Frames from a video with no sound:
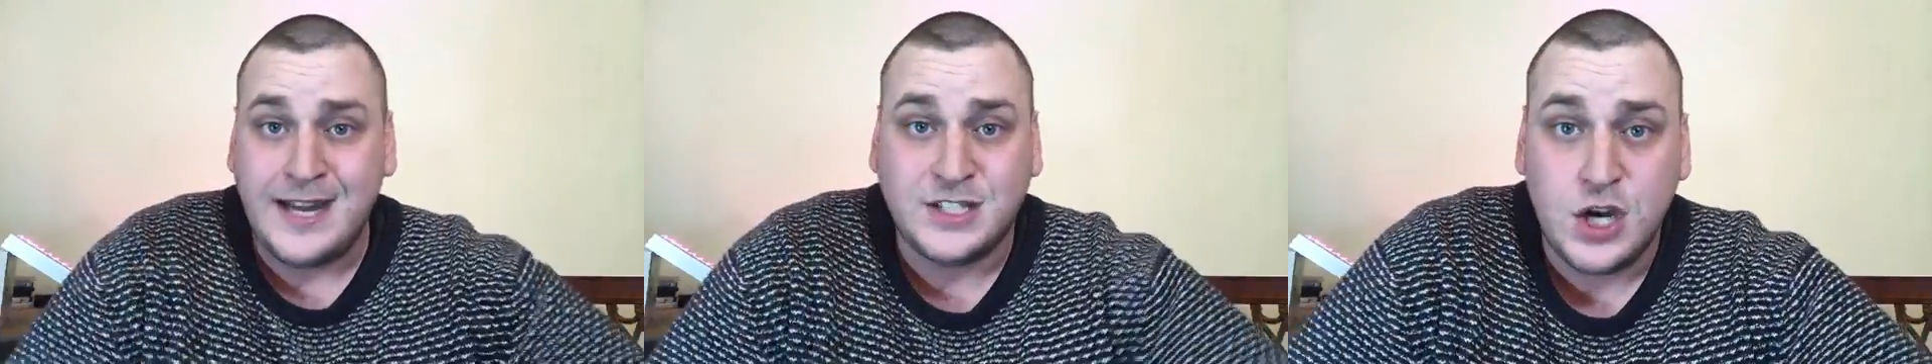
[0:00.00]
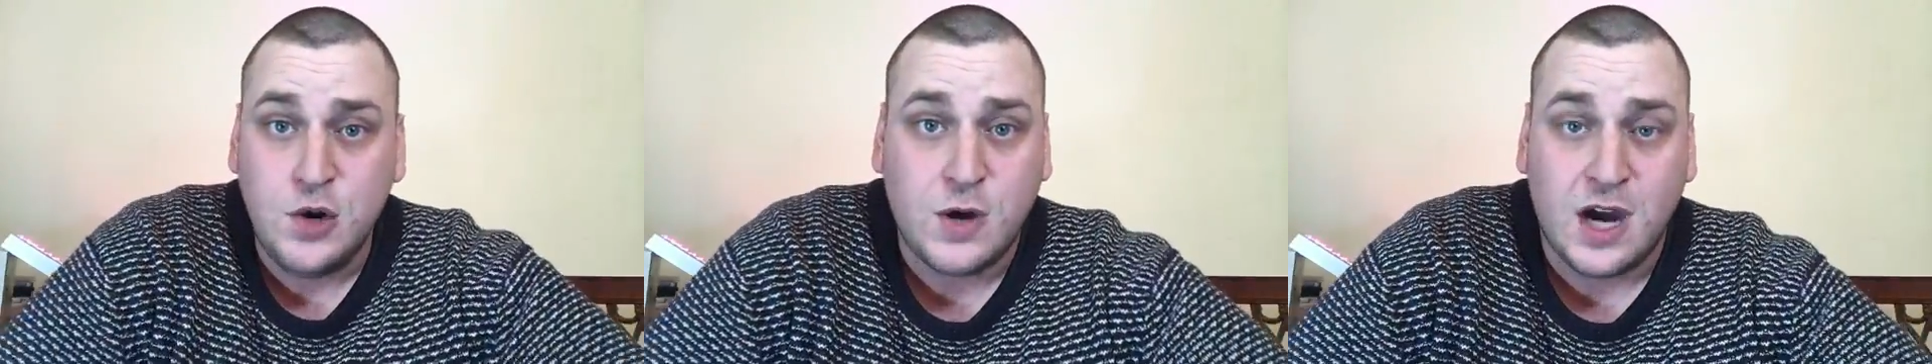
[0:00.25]
to
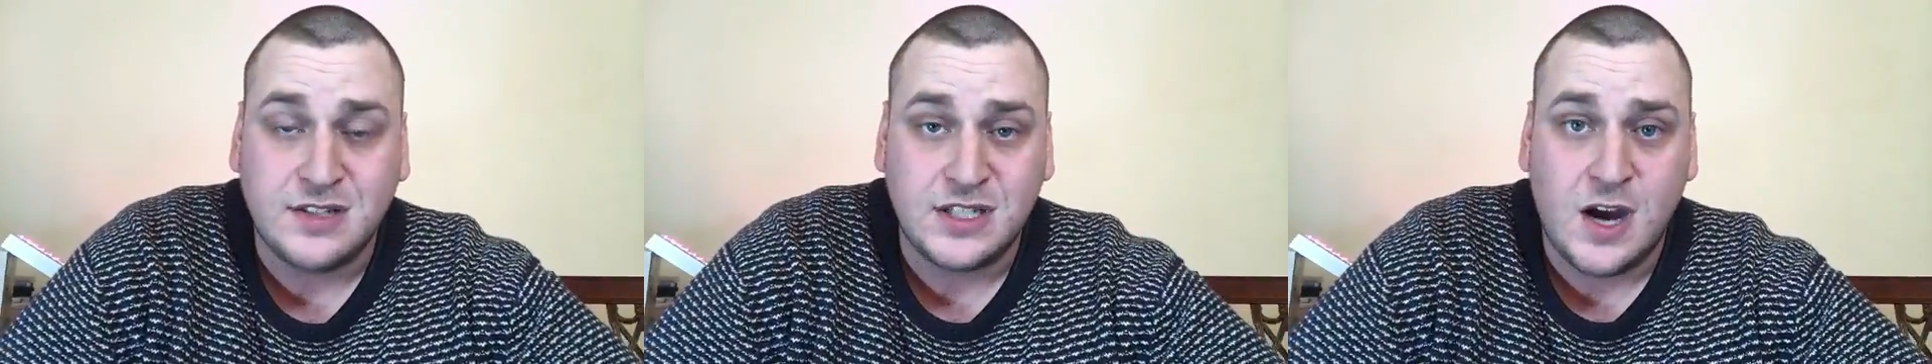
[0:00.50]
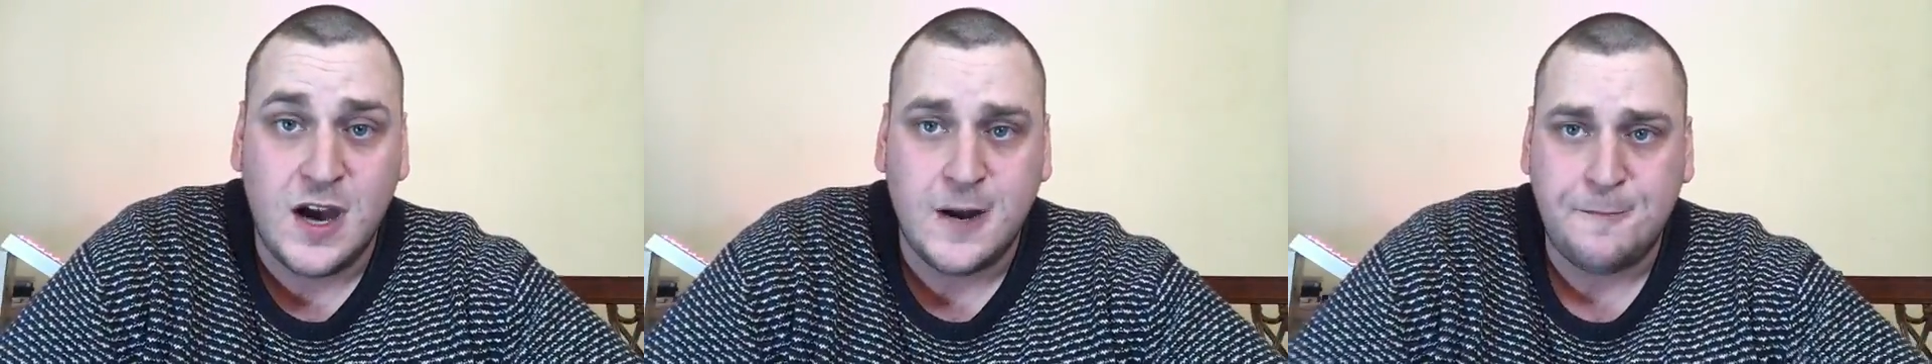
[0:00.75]
Newcastle
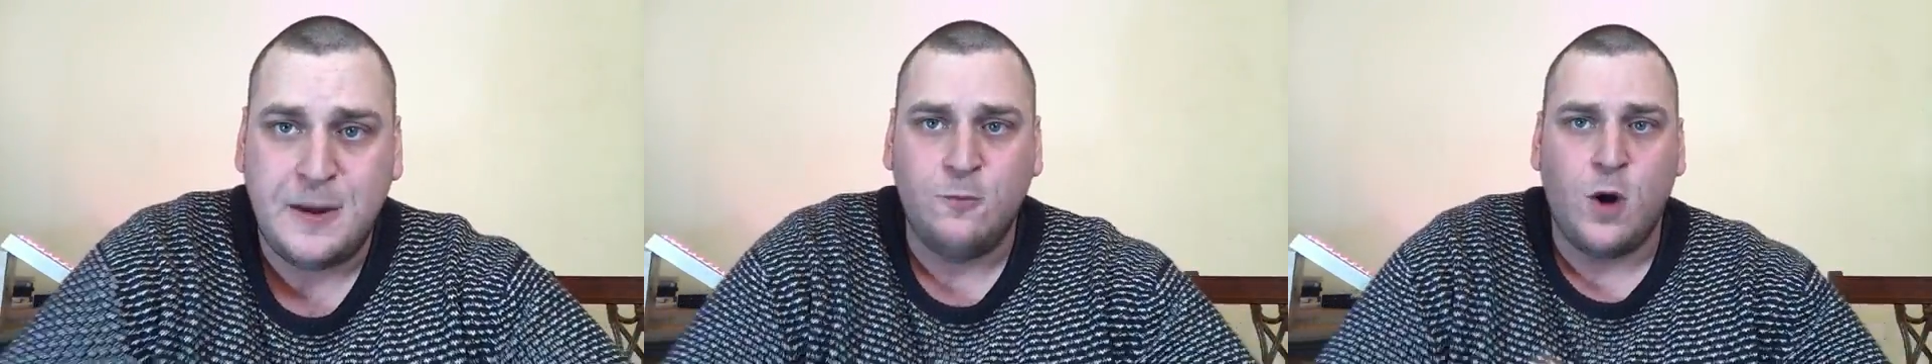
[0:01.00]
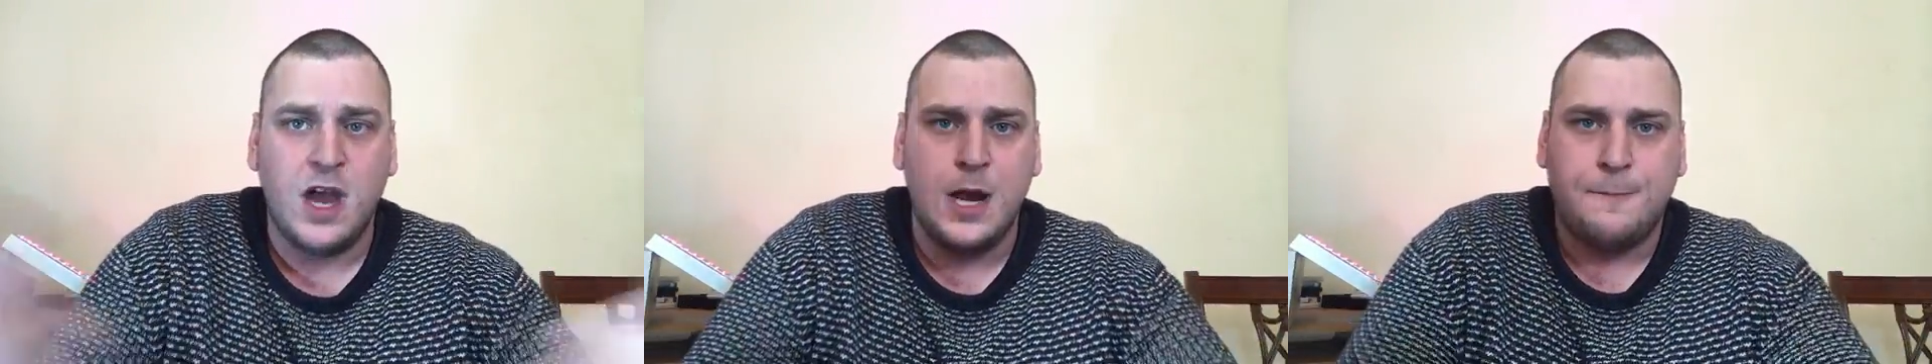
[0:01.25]
United. I've been
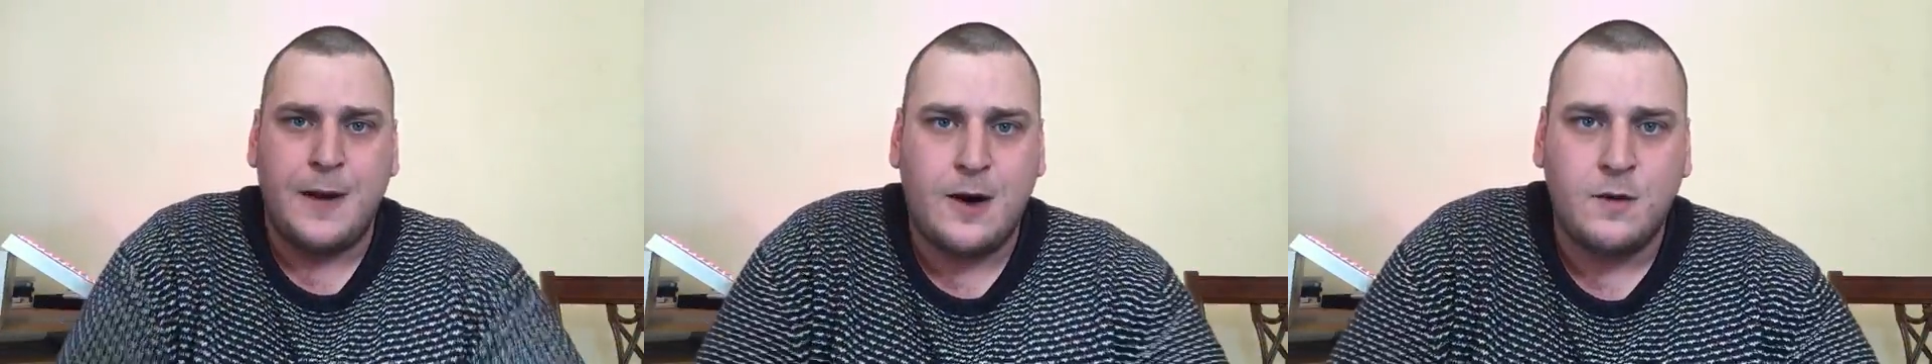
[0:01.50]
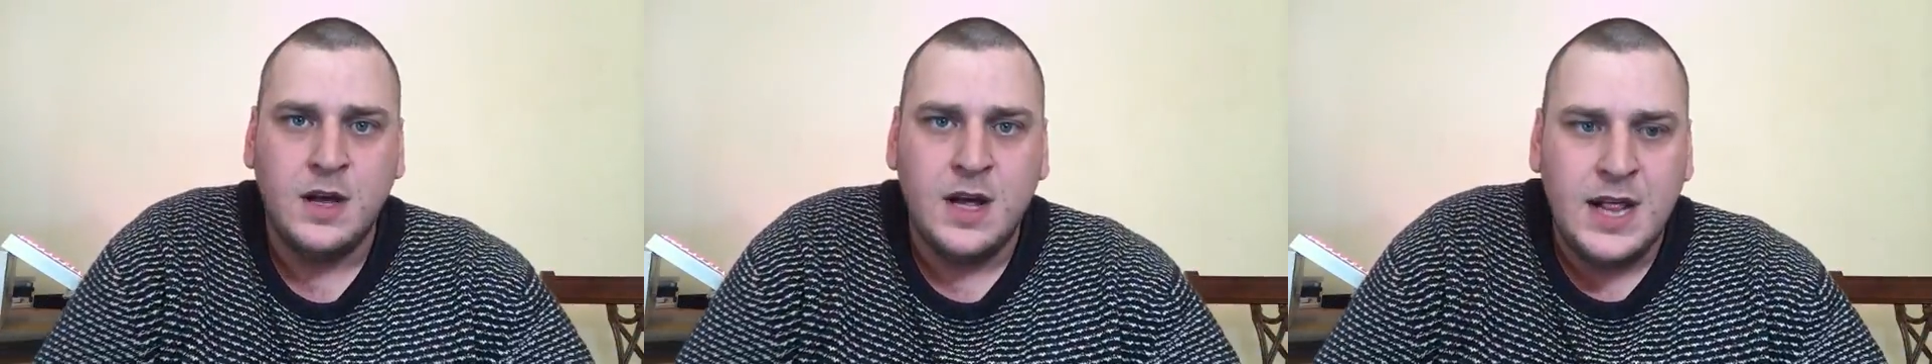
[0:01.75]
writing
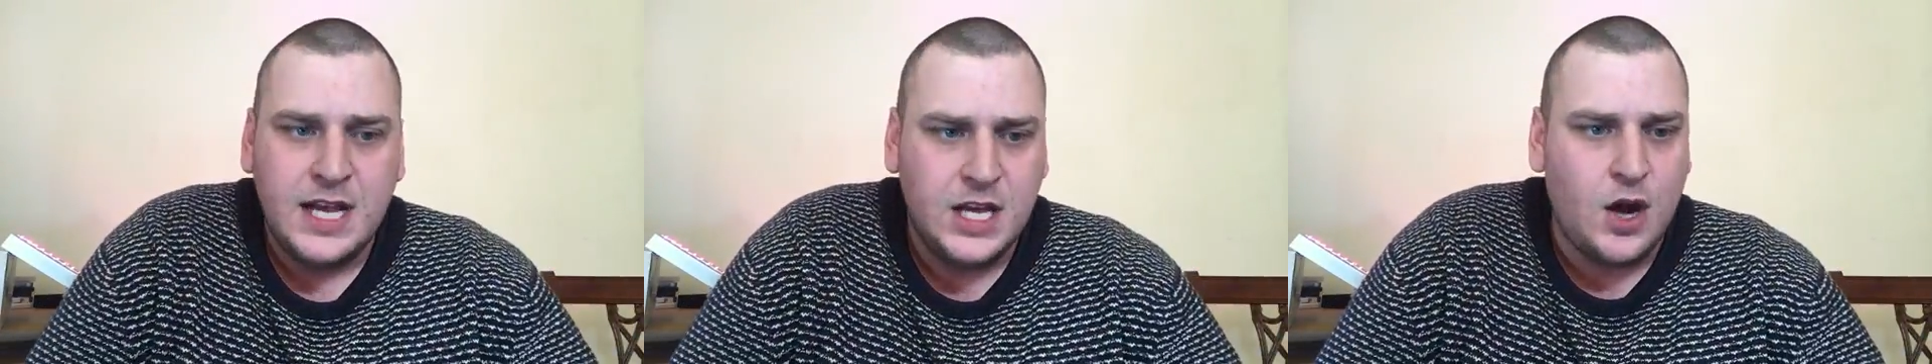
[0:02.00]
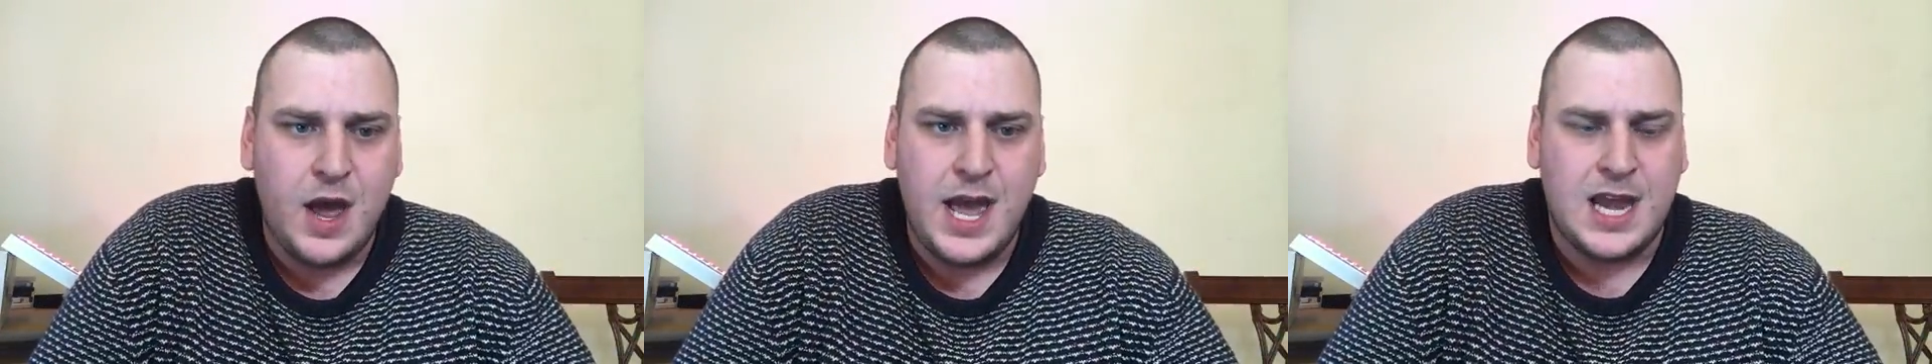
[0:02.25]
about
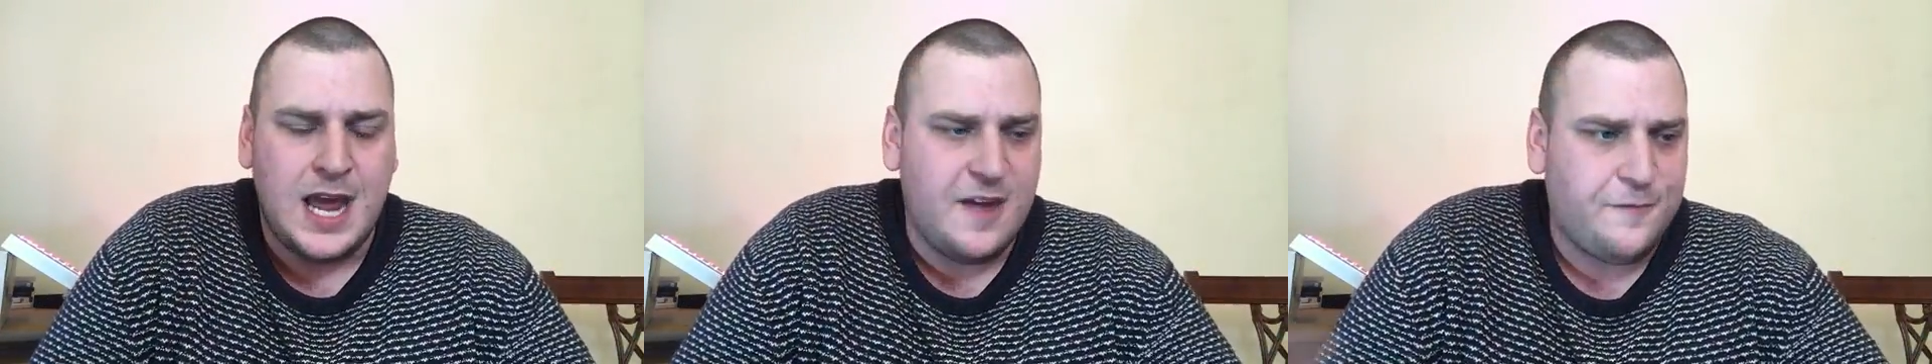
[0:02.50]
United here.